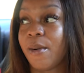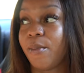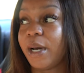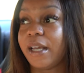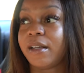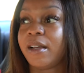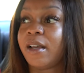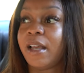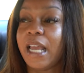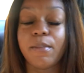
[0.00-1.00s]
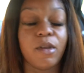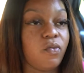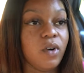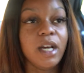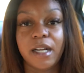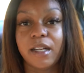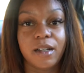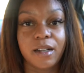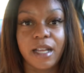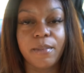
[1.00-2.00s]
But it be funny.
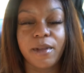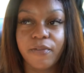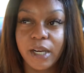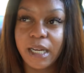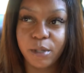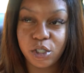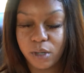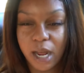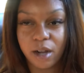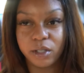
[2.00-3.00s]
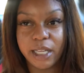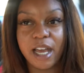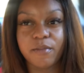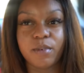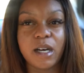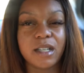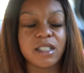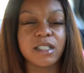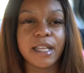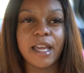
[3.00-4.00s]
It be funny, but you're not gonna laugh, because
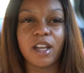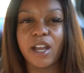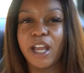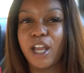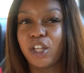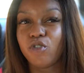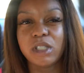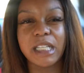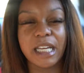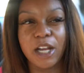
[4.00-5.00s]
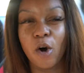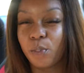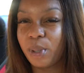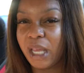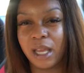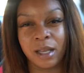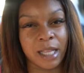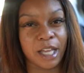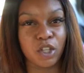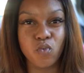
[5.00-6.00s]
it's like you steady gonna pick.
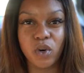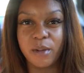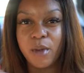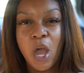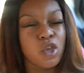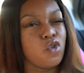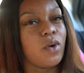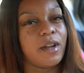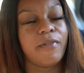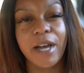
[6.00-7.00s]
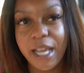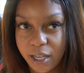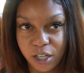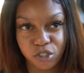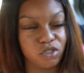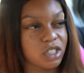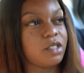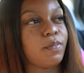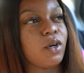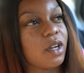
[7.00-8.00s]
Like, you wanna you wanna fight, because you
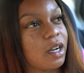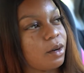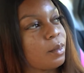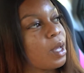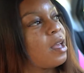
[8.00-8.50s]
just building up.